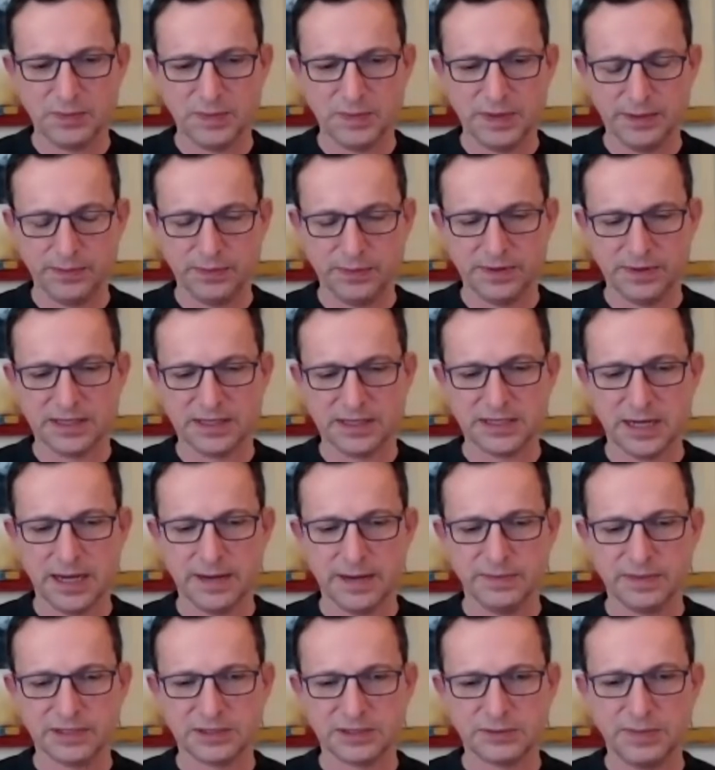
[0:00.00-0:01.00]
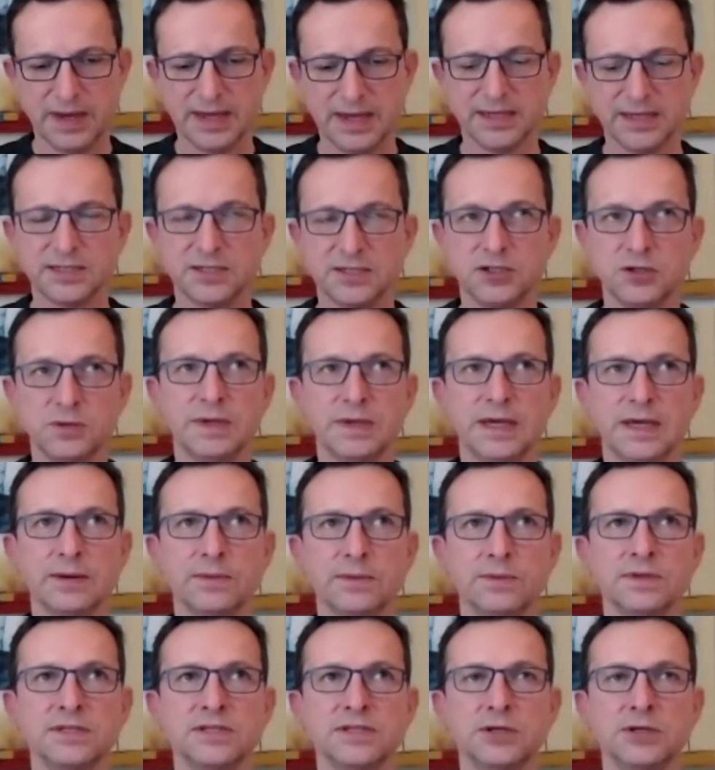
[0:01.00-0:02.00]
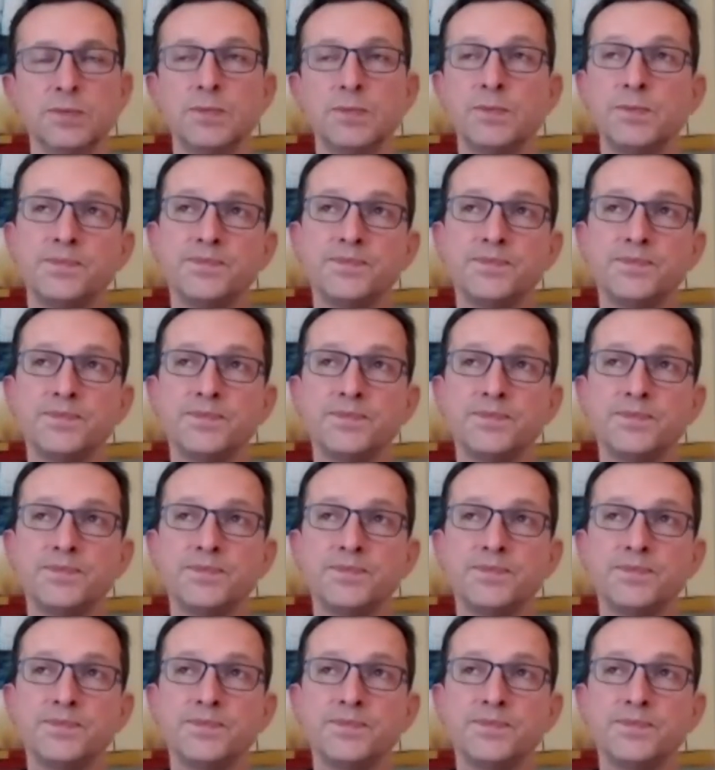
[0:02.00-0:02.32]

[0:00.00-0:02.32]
people the time and space to be able to